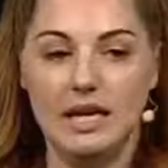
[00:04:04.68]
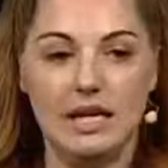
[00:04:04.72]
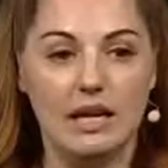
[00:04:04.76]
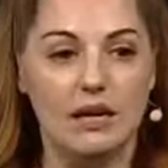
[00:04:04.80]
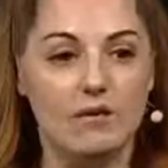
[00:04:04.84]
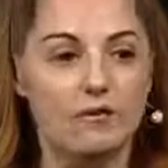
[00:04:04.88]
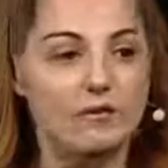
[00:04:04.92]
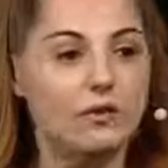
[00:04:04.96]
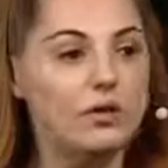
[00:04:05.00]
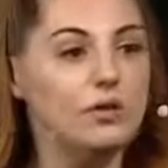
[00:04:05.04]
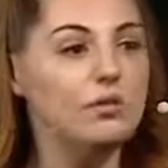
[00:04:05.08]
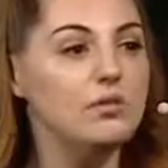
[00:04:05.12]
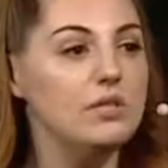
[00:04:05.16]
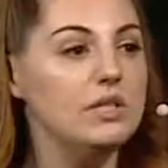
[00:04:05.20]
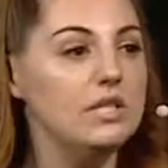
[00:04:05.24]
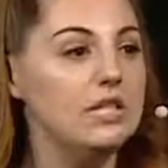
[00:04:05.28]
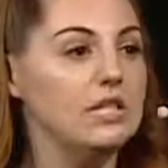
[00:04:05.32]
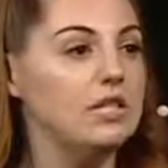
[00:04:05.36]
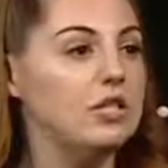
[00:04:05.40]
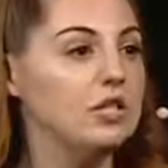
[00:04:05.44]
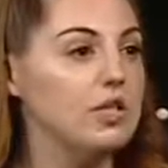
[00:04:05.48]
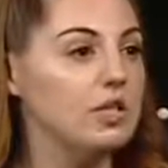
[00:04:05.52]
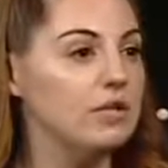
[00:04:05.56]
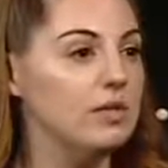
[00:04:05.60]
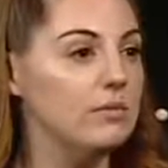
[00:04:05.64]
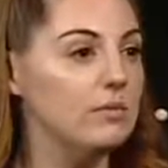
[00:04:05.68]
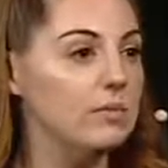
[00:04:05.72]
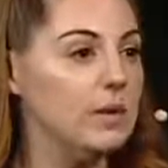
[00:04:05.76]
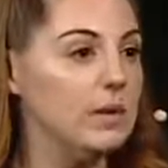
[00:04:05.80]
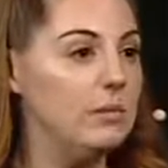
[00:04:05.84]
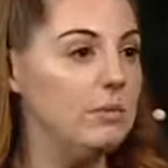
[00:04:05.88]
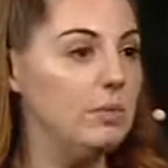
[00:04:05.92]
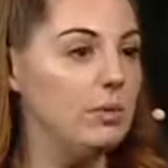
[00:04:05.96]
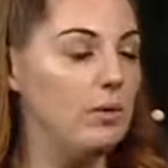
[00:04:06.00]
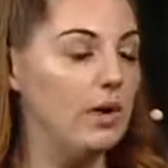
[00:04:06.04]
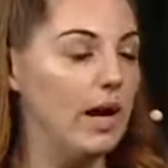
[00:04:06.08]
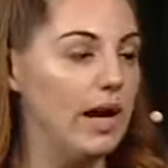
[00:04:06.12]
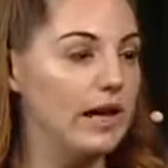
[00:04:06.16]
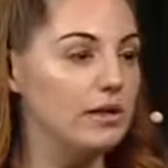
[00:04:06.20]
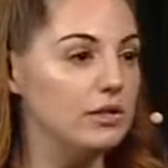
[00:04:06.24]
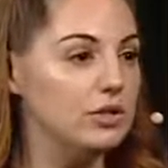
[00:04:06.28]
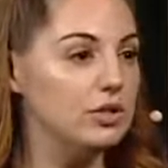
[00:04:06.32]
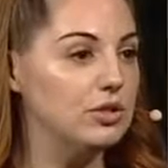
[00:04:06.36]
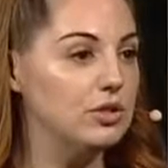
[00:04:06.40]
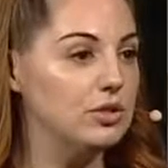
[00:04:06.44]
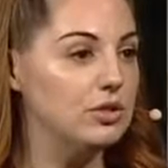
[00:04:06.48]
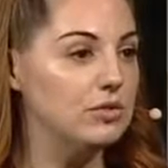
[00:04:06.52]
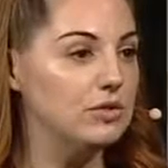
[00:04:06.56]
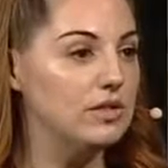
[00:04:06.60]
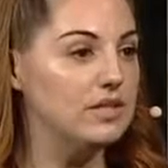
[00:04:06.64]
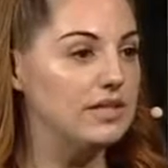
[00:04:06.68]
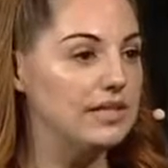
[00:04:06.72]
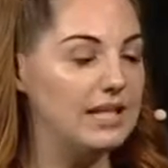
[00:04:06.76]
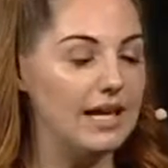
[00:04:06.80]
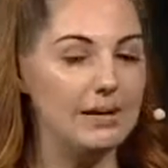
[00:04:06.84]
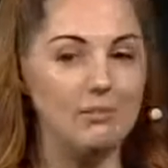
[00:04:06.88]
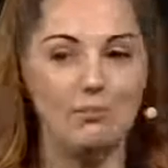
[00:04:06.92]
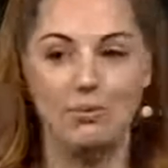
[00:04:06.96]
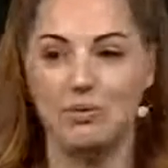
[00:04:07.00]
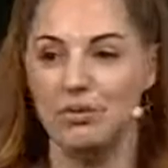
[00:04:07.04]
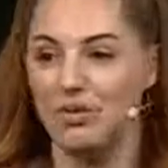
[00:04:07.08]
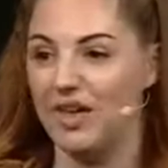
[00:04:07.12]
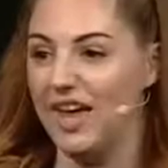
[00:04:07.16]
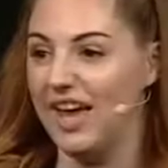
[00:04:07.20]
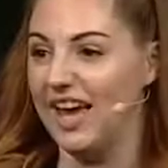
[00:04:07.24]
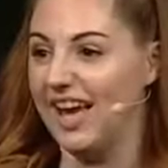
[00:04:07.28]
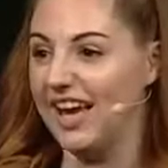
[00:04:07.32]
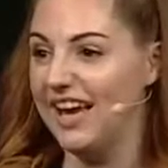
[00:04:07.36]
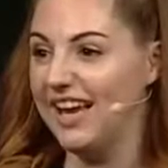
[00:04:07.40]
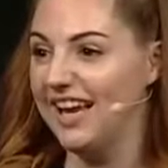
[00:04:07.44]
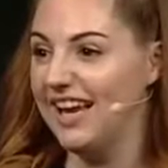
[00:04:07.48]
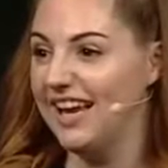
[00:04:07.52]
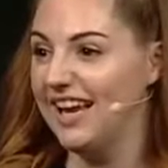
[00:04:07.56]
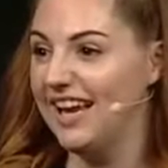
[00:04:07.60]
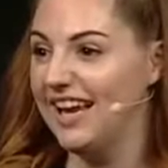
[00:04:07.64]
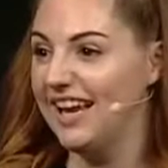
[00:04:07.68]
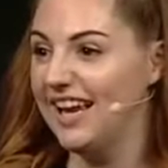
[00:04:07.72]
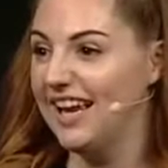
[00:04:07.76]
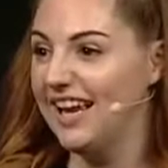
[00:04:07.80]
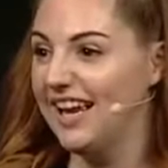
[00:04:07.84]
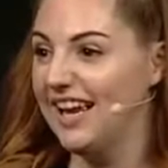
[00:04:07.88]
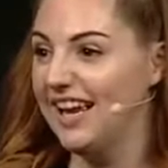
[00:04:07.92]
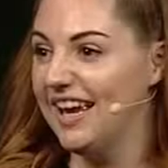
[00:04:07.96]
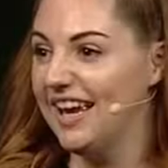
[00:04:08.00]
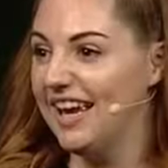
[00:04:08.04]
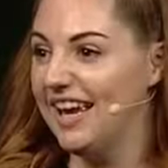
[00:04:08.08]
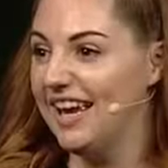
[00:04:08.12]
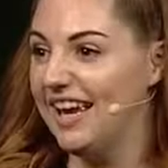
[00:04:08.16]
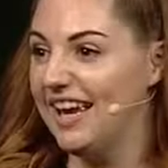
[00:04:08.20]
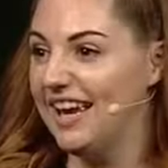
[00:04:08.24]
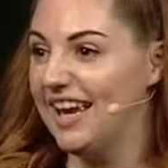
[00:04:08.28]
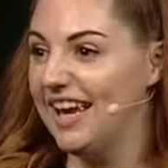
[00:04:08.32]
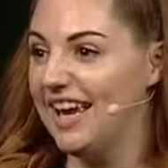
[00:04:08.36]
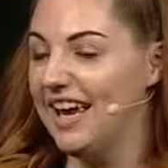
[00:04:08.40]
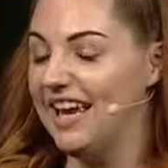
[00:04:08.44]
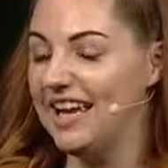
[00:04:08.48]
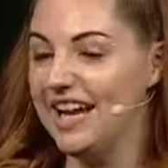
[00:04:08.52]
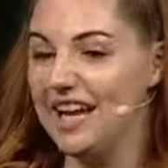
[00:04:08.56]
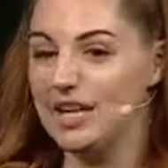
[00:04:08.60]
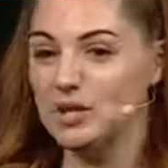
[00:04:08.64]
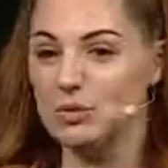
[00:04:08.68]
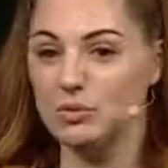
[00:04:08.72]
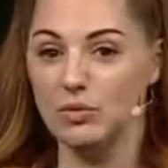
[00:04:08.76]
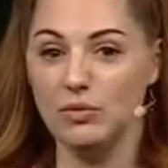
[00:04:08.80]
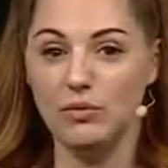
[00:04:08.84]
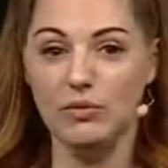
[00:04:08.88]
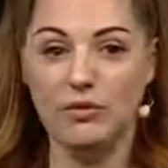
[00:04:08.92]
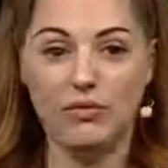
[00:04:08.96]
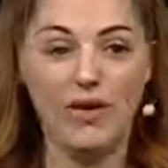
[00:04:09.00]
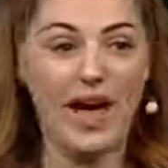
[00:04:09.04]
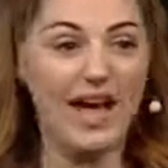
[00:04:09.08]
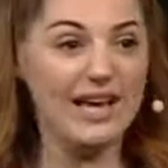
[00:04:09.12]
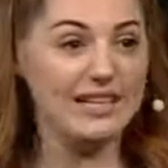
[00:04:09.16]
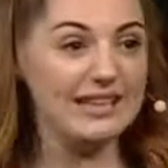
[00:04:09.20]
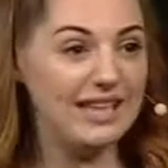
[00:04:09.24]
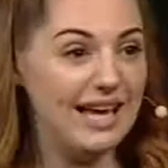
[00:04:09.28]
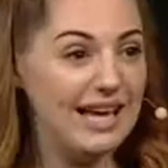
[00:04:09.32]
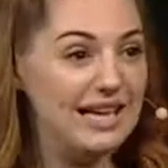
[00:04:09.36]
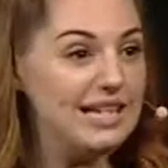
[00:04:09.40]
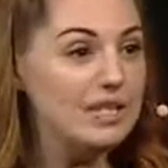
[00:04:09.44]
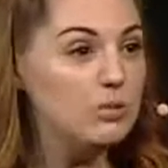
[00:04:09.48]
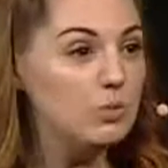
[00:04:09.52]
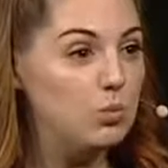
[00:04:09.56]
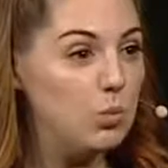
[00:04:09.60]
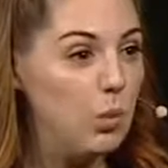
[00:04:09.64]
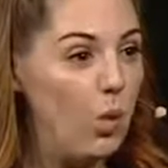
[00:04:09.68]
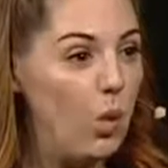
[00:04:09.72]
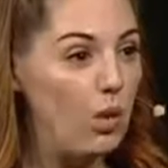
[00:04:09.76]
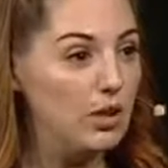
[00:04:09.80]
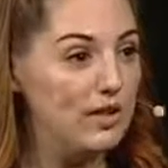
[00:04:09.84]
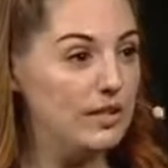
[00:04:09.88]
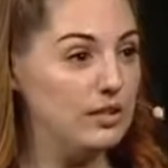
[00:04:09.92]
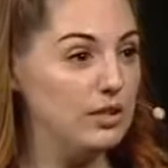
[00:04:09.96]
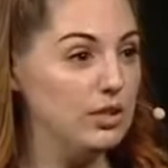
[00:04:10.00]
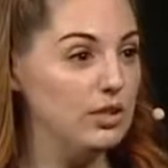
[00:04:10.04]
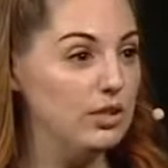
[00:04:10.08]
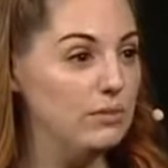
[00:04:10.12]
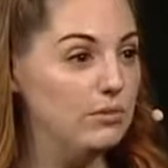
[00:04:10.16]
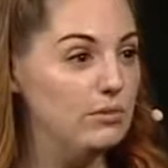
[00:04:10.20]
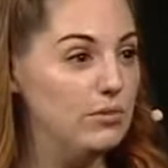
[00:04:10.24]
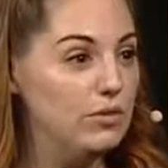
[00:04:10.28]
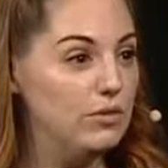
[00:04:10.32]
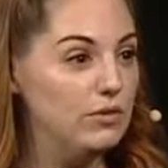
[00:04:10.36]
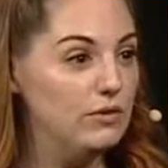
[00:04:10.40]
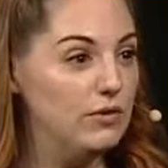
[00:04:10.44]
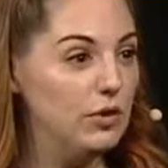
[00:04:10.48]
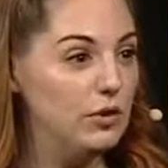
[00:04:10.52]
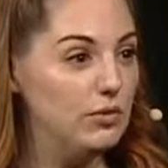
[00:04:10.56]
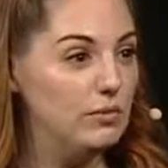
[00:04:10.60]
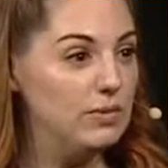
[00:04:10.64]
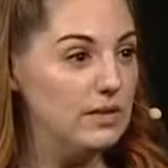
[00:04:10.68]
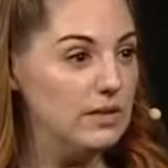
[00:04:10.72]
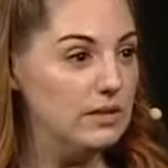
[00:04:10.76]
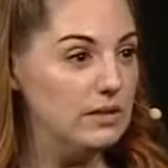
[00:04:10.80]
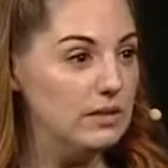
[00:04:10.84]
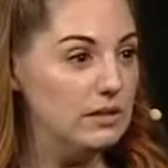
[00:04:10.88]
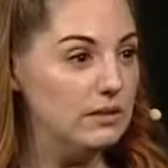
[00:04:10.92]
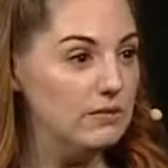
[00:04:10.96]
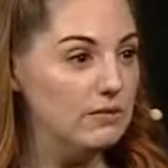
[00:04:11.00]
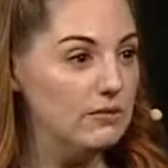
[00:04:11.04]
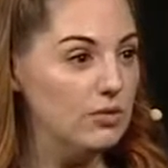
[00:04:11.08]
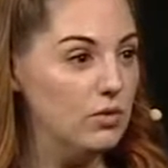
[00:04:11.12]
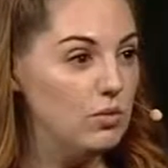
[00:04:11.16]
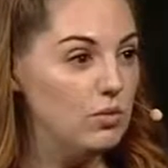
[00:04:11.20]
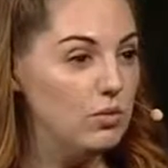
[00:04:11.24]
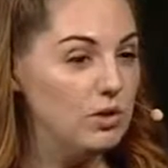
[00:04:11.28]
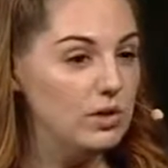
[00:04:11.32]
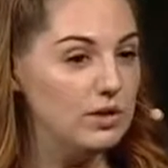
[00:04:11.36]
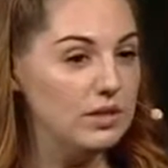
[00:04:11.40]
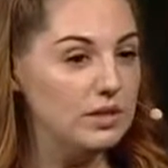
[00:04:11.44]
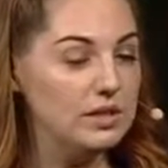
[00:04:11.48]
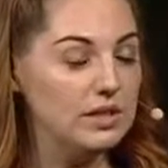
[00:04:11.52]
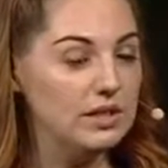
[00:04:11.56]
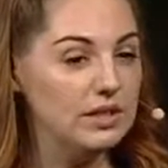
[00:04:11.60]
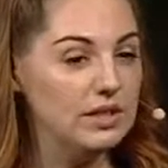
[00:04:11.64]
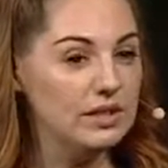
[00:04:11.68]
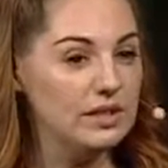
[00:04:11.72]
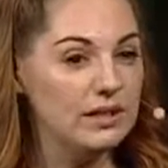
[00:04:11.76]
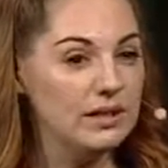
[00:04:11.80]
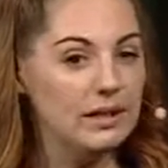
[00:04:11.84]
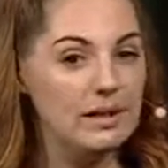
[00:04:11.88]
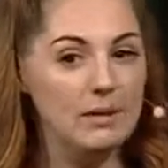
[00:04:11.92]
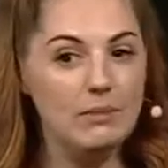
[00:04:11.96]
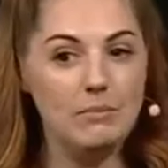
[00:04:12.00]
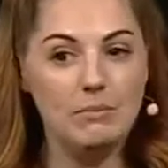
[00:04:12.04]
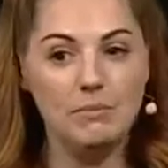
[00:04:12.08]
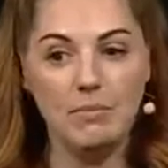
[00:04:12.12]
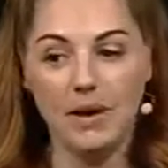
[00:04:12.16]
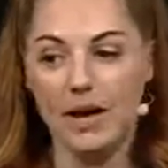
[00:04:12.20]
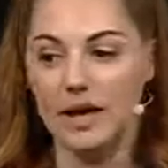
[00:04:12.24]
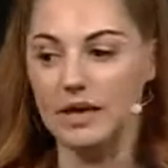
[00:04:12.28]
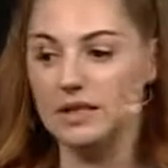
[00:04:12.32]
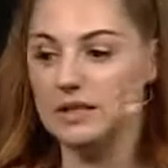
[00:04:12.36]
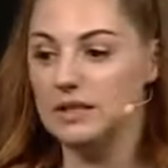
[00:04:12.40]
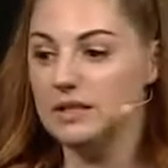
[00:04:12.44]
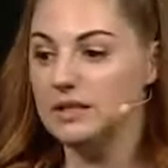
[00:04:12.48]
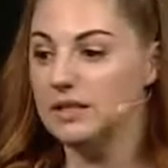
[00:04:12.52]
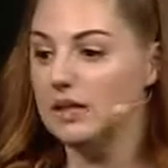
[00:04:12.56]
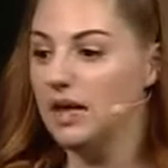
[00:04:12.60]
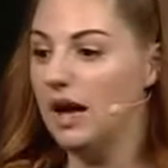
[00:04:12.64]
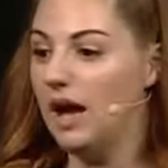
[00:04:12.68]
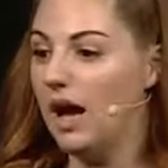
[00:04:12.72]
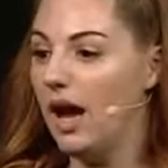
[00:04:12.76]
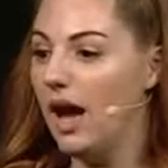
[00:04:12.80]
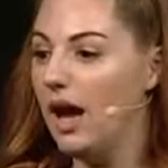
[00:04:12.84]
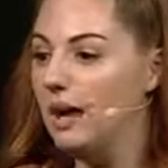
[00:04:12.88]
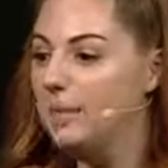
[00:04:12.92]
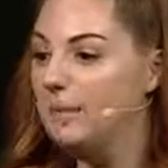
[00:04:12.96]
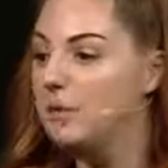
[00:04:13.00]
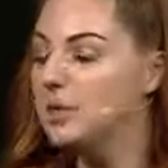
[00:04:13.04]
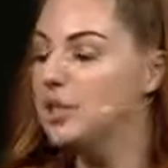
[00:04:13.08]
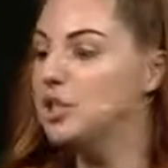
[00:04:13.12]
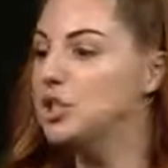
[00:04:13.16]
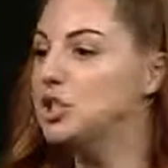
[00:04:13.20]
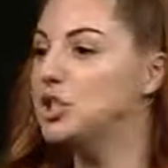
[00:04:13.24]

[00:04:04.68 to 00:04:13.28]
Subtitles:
Now, if you teach other people how to do the same thing, in actual fact, that is what is going to move your business forward. But I'm going to